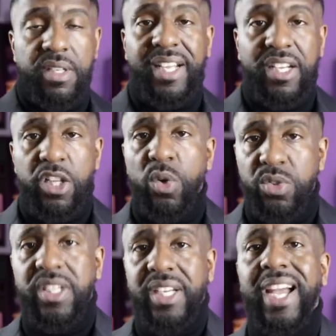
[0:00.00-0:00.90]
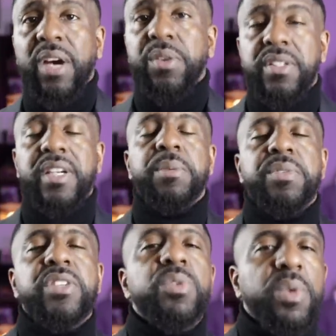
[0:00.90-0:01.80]
like close encounter type
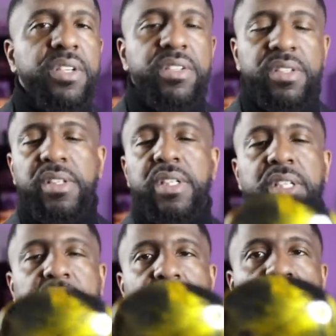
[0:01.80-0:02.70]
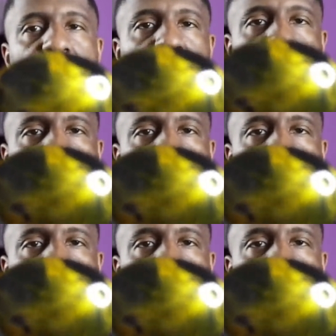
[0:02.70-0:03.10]
situation, this is